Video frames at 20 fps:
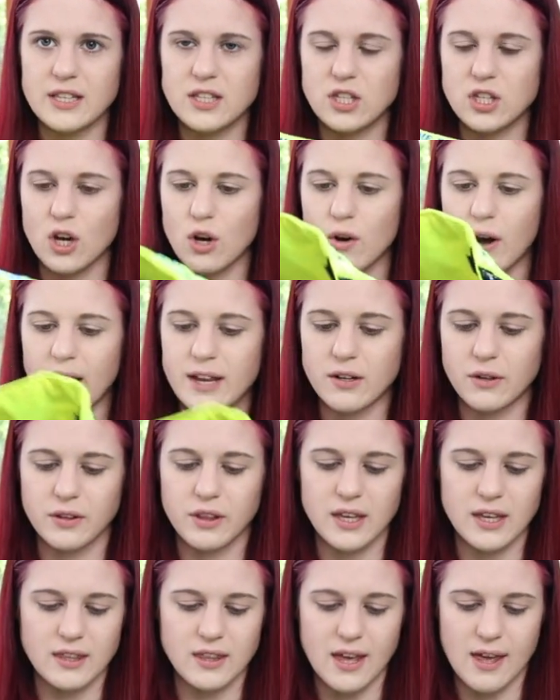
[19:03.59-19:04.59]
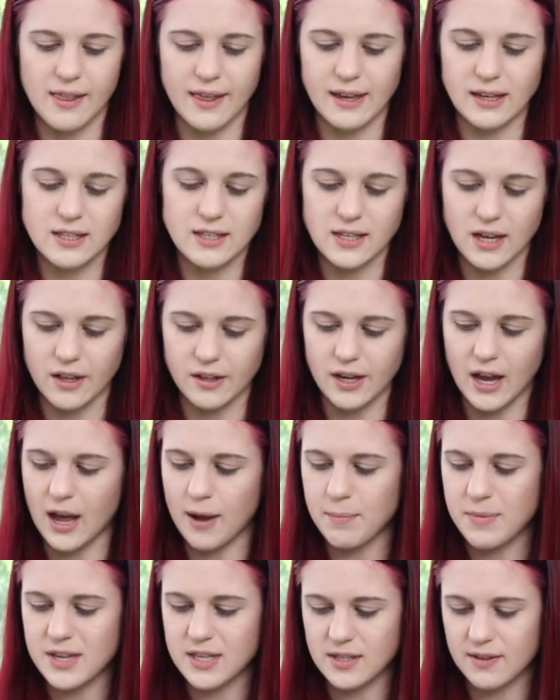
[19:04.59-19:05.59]
So I don't think they like sell
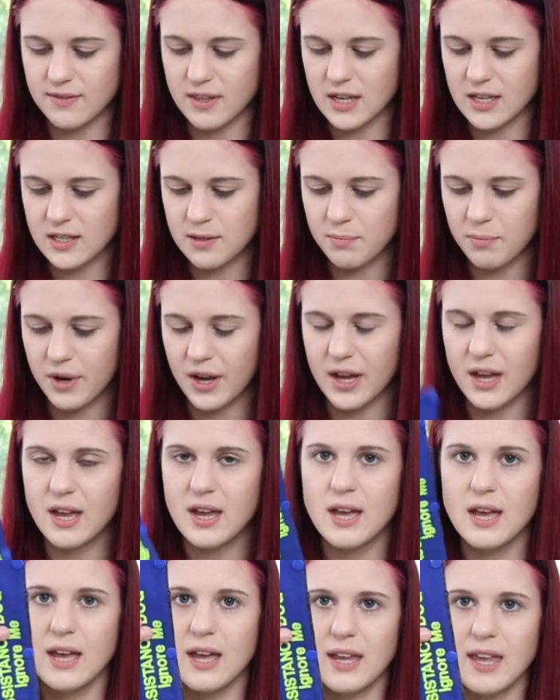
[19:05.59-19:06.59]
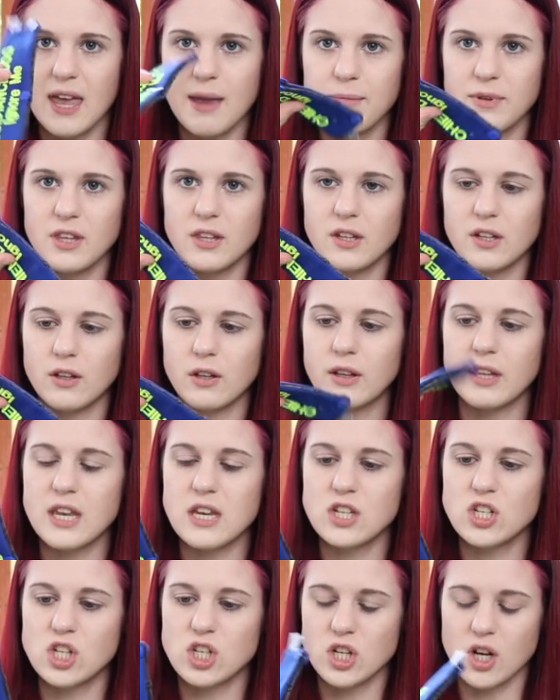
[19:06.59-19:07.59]
copies of this, but came with a little
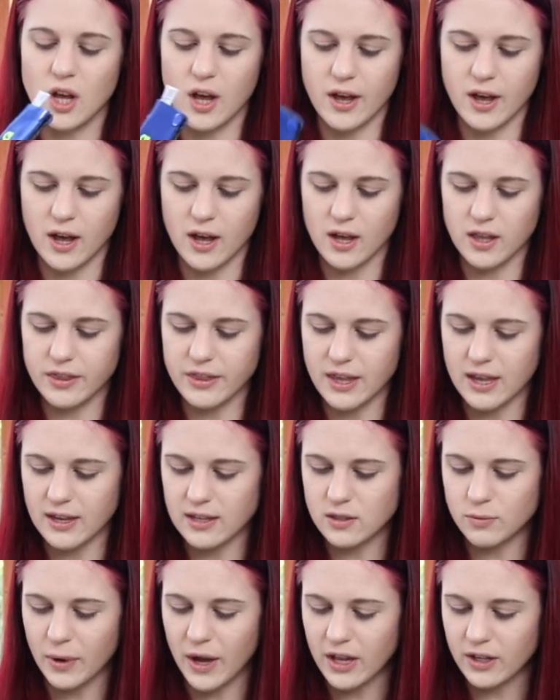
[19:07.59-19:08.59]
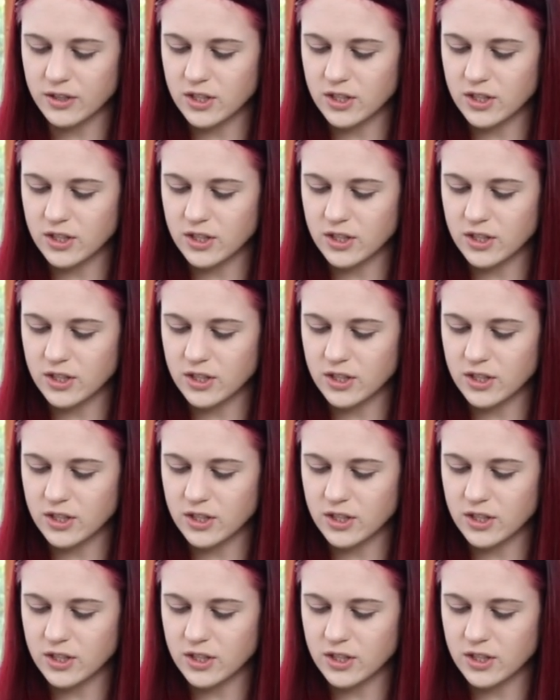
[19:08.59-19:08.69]
leash uh, thing as well.